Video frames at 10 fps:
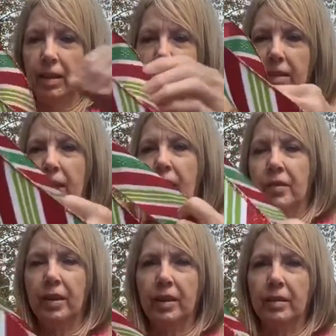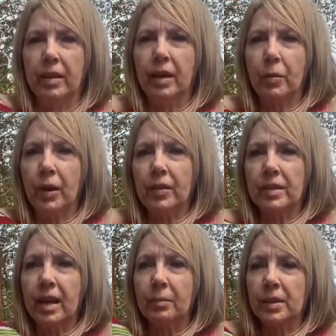have about the
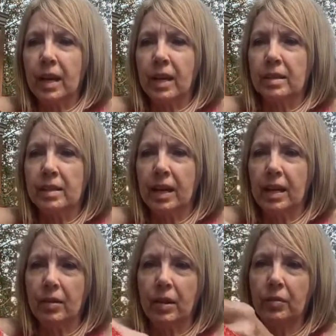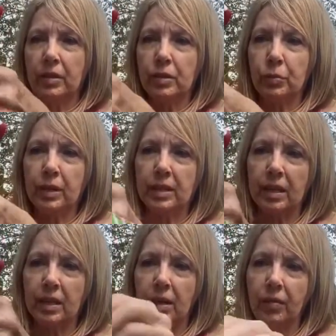same size tail on this one as I
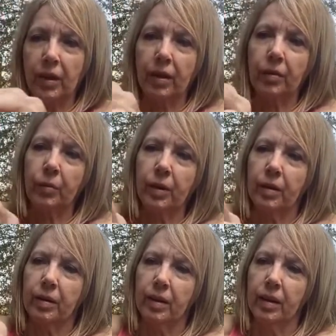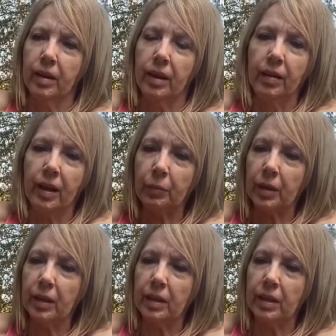did on the other one. And then I'm going
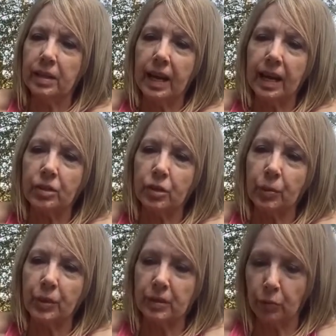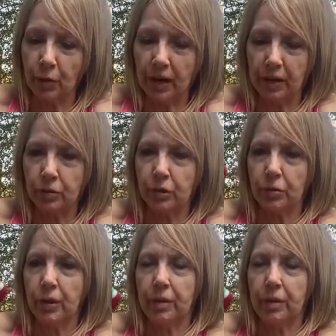to attach a piece of wire to it.